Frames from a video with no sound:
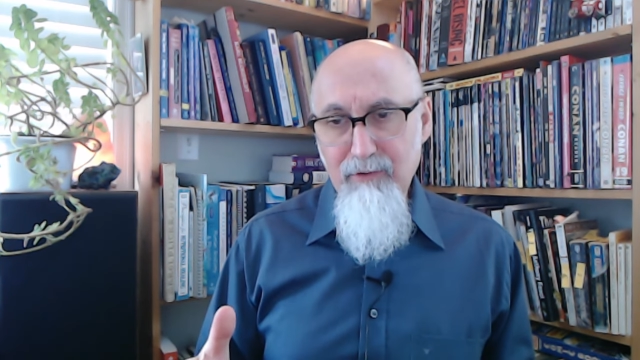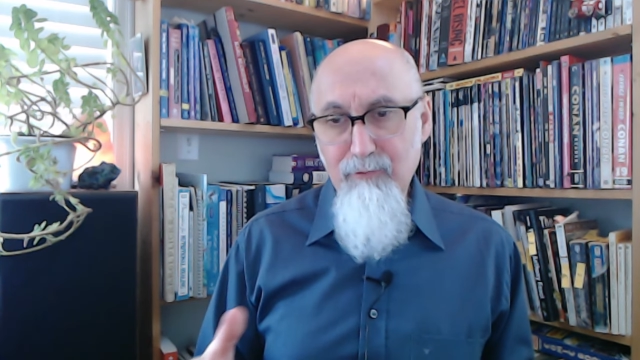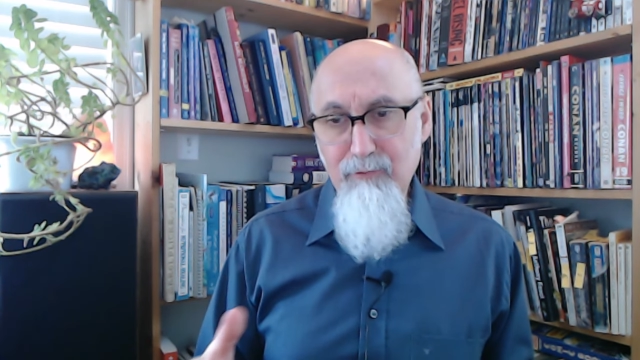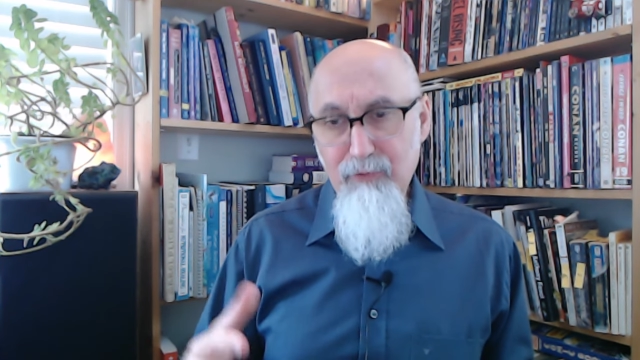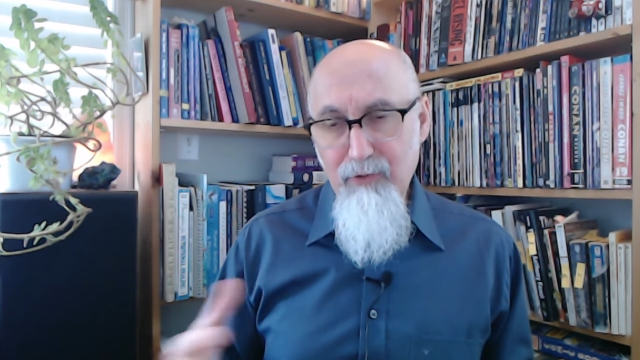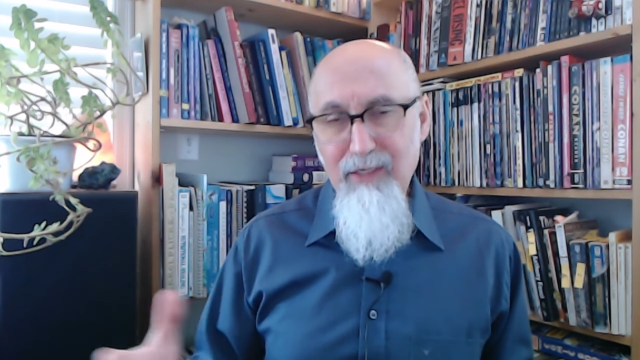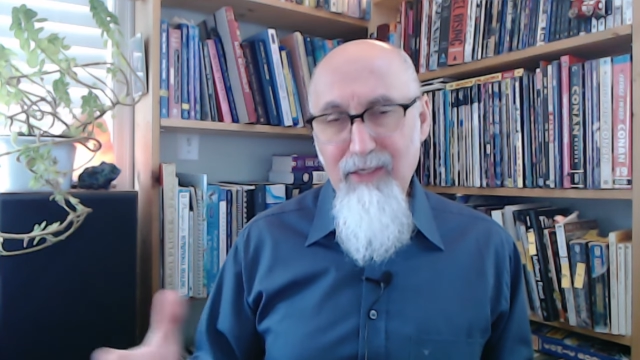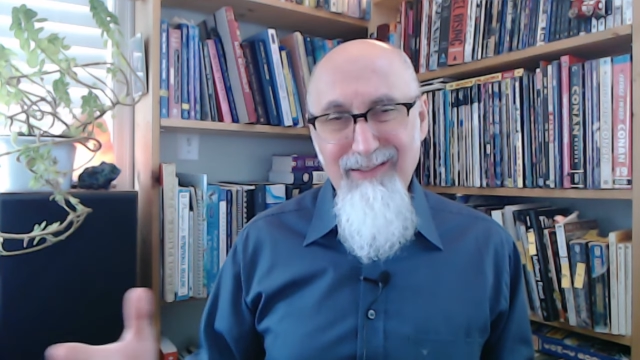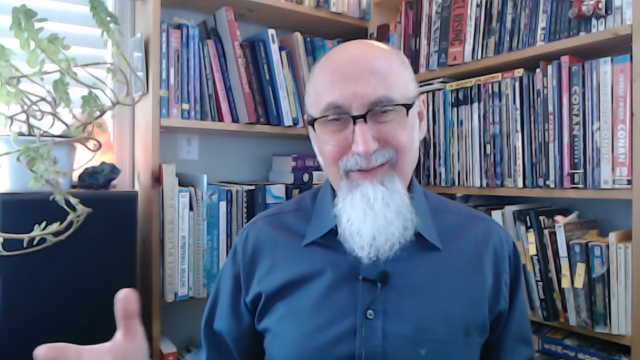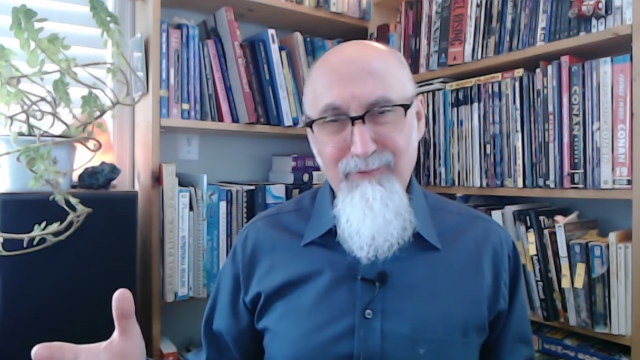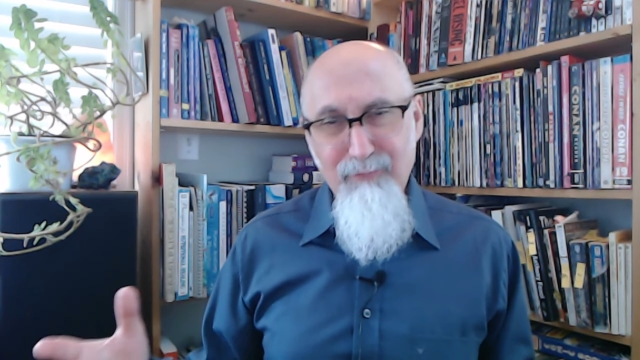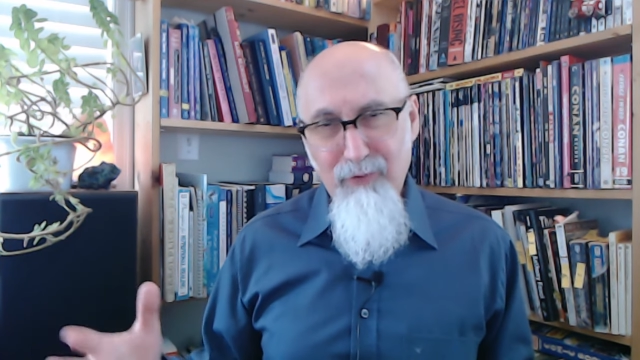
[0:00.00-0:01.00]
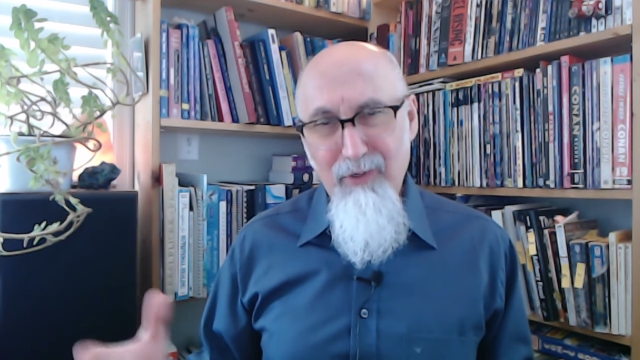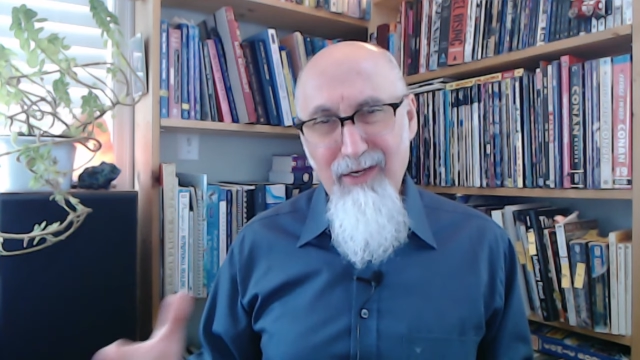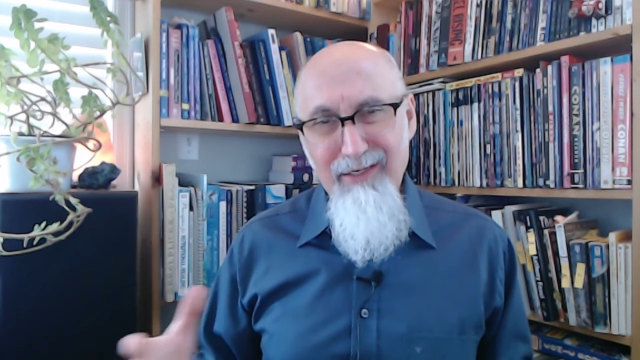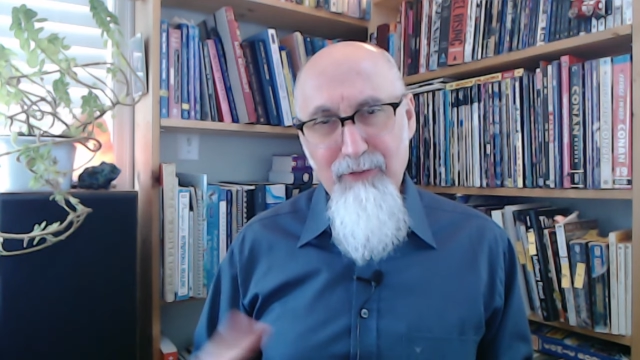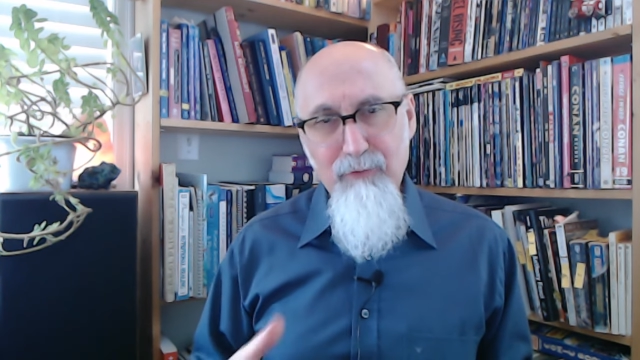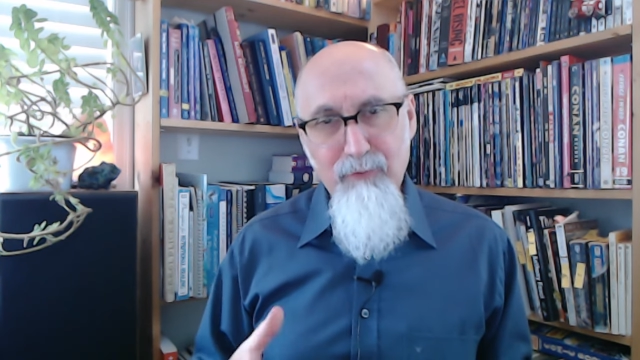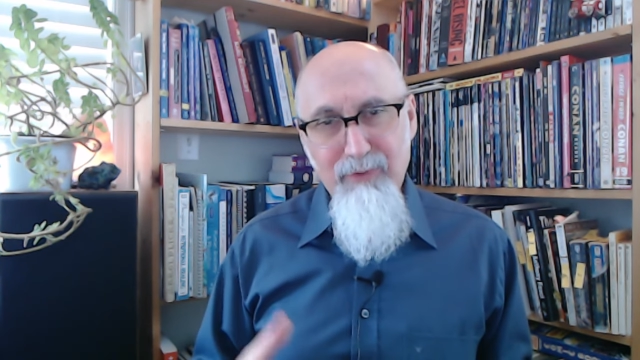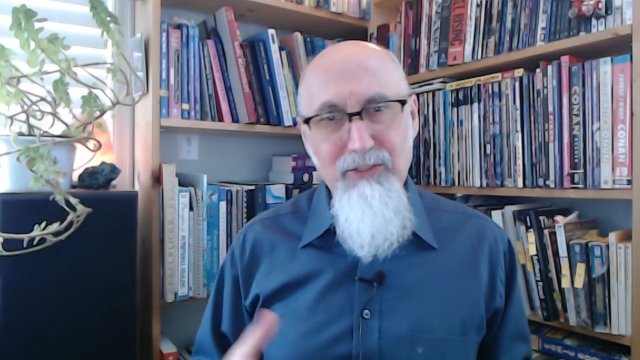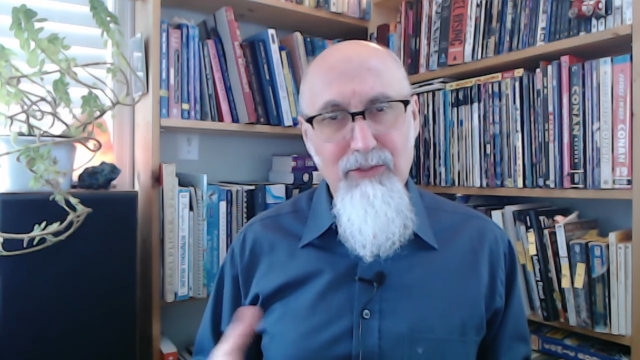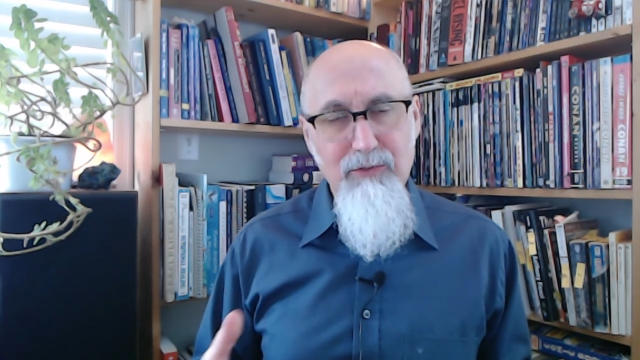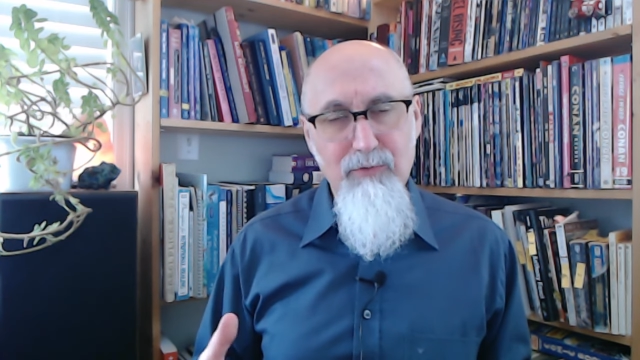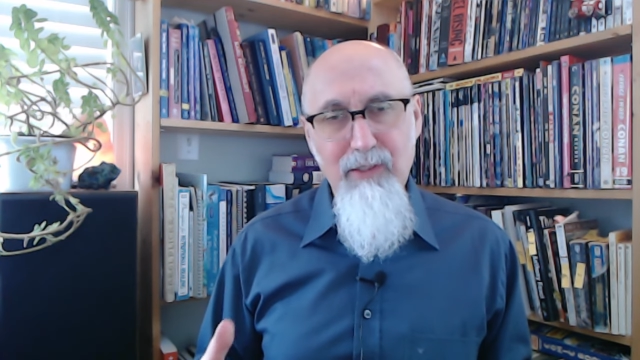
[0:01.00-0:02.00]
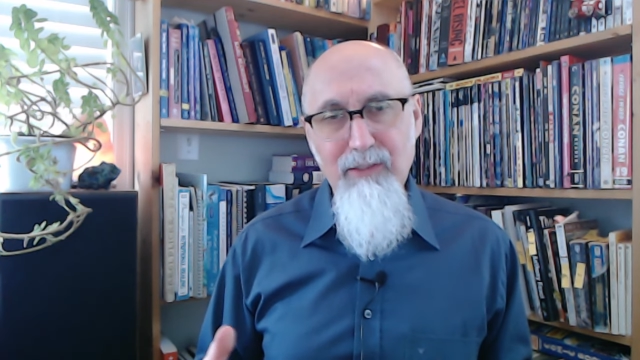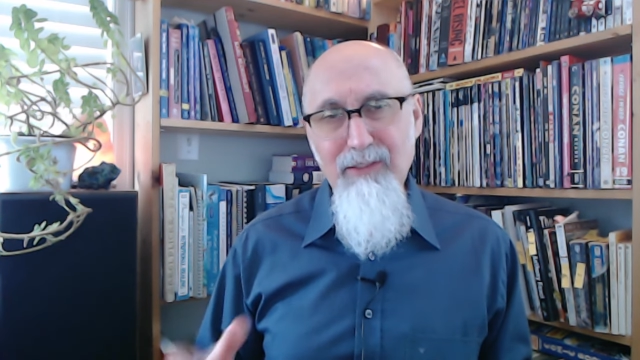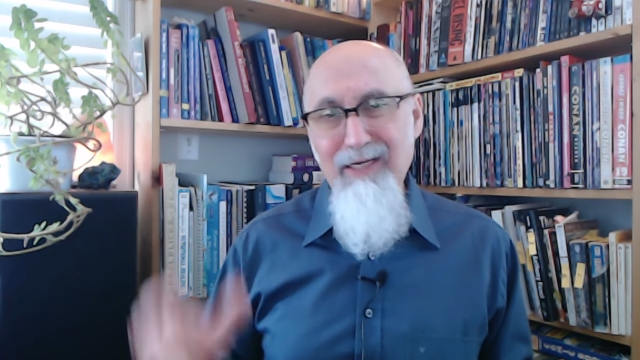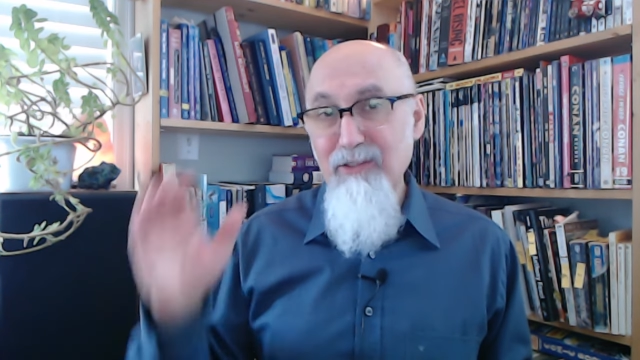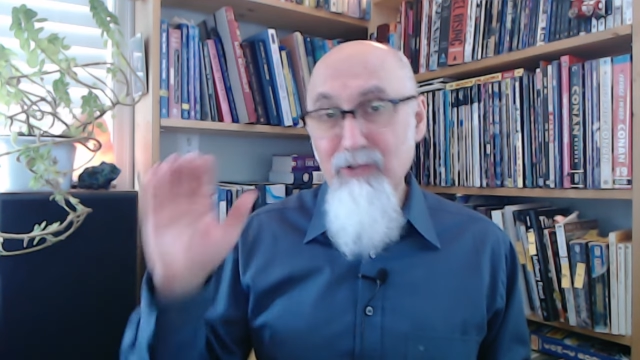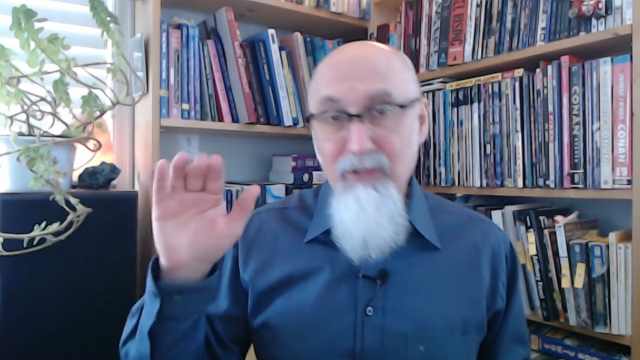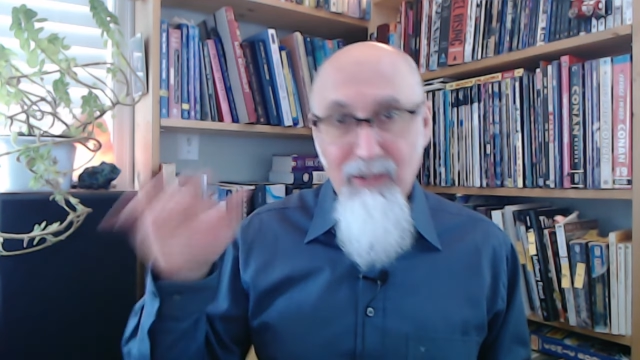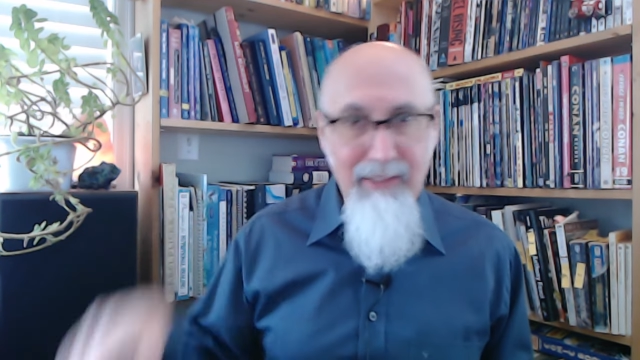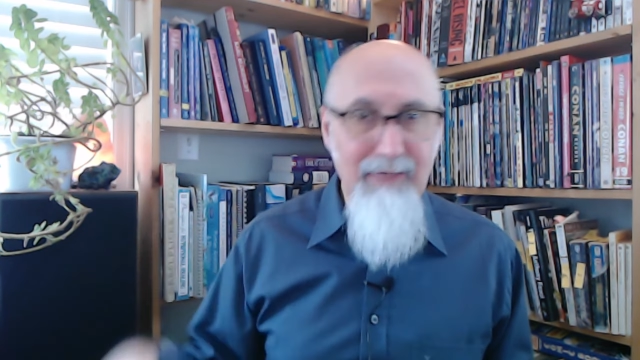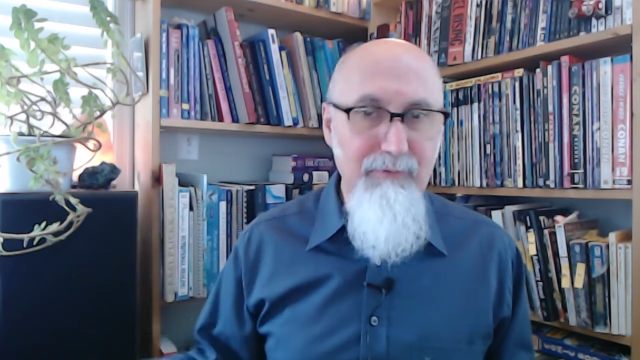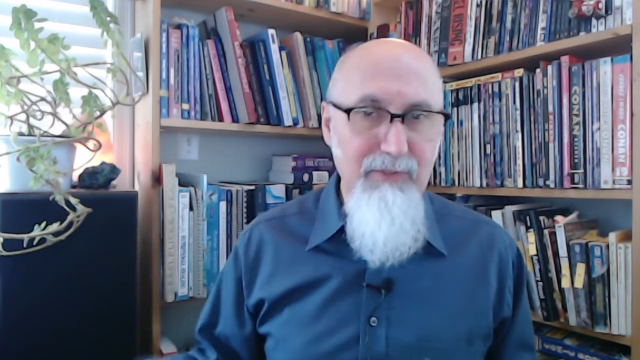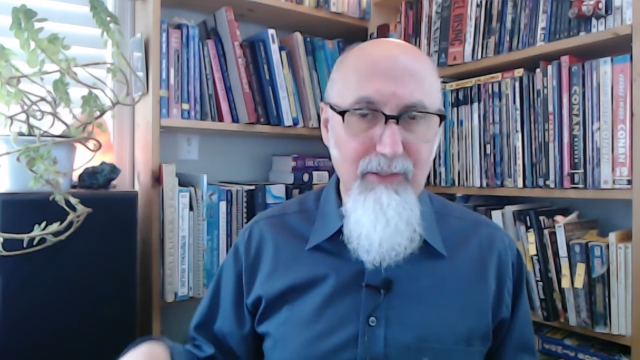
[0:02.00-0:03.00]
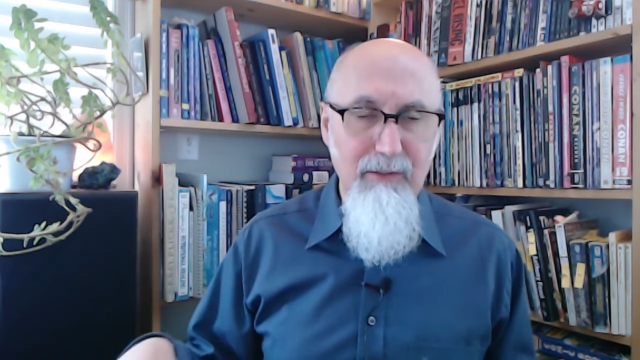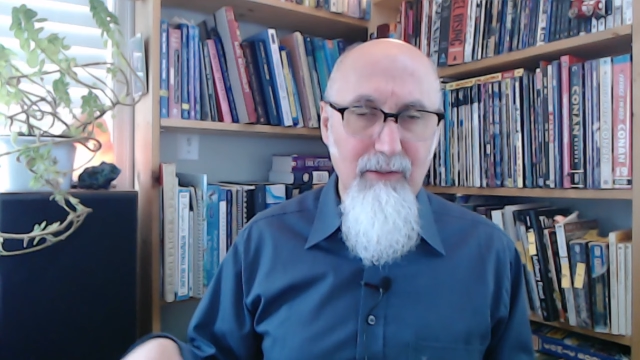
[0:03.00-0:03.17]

they're prior regions, and they're collapsing.